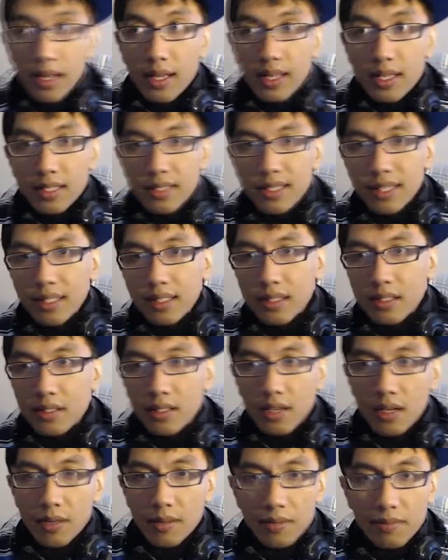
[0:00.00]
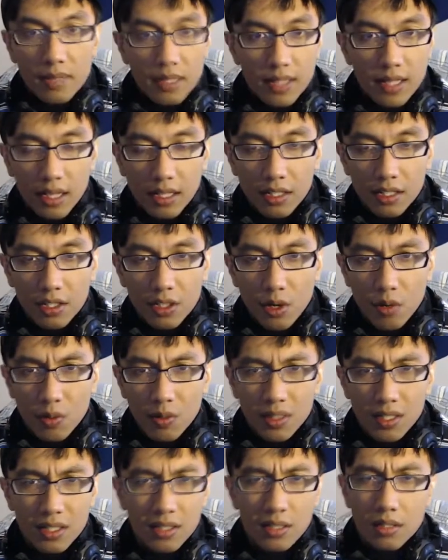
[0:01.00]
since the second show,
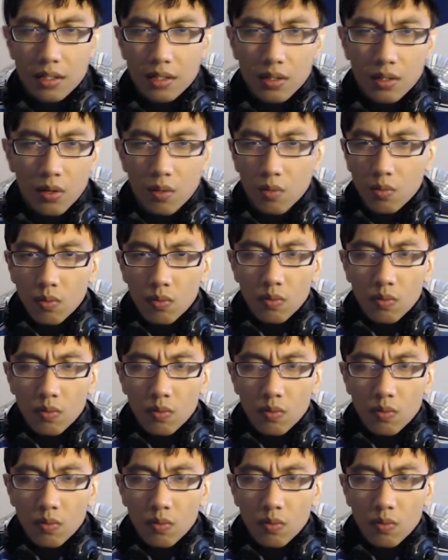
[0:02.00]
which, you know,